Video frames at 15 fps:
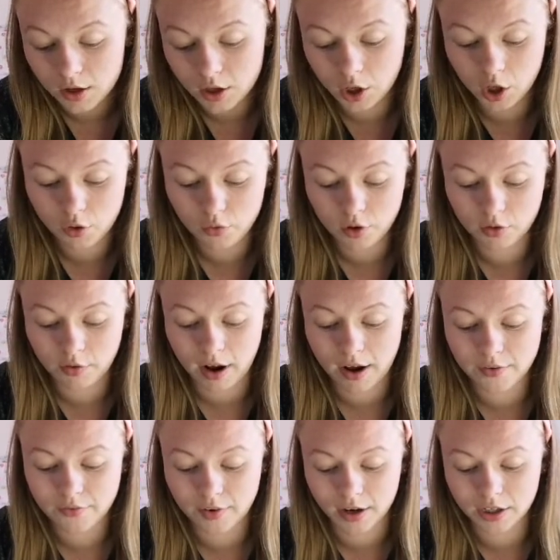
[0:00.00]
You
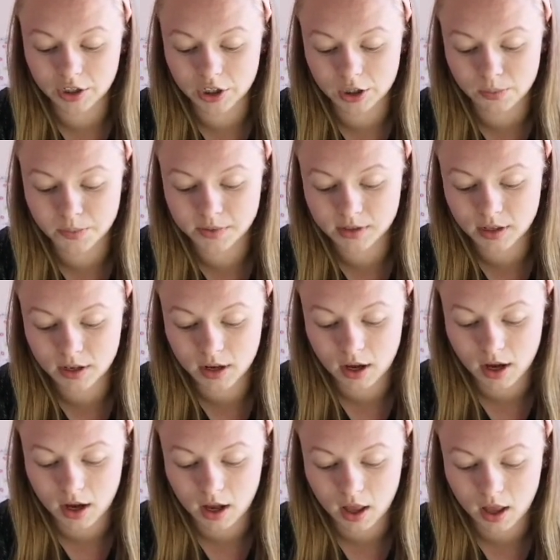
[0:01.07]
regret friendships
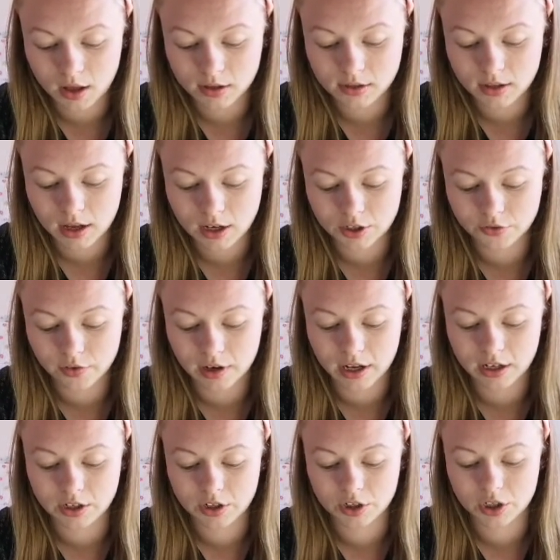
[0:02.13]
slash
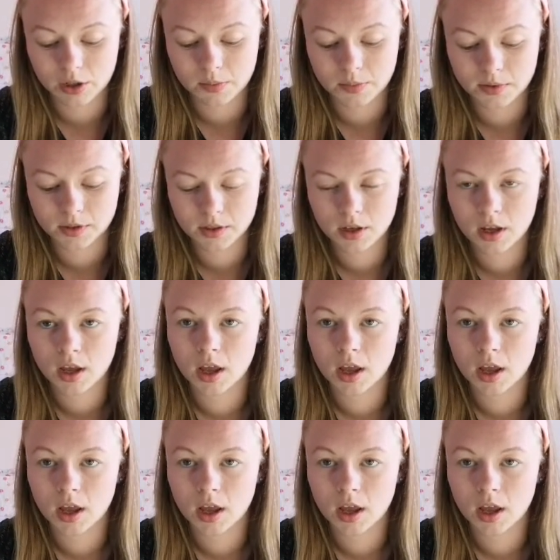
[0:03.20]
relationships.